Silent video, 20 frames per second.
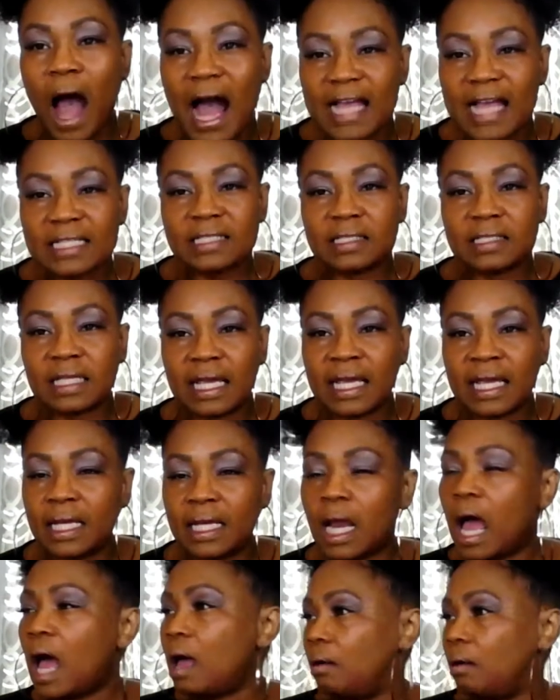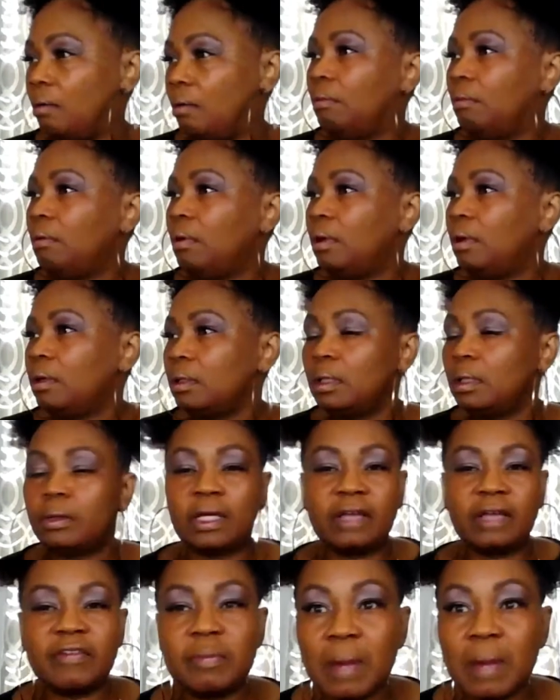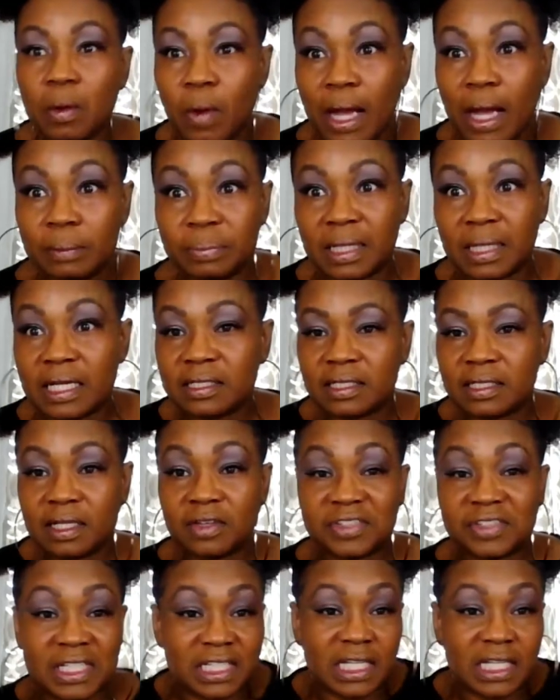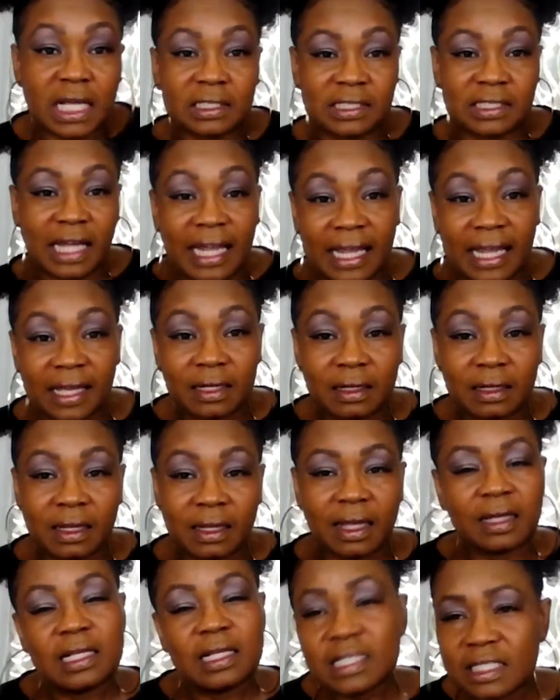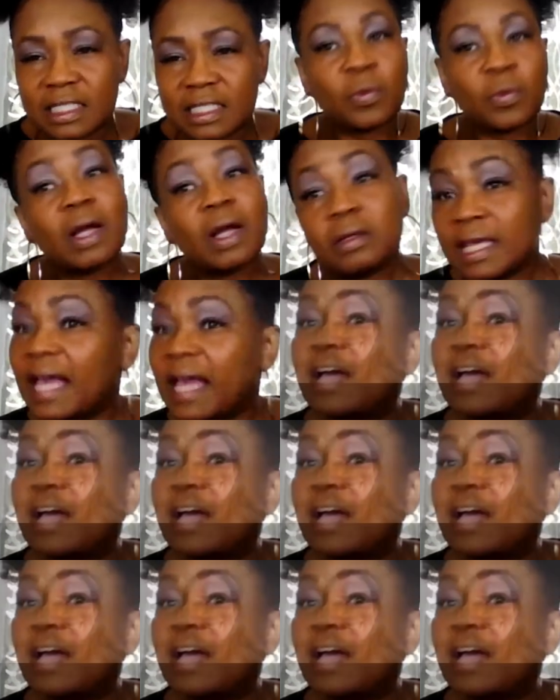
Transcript: I said, oh, you're giving my white blood cells a suntan. And he said, well, yeah,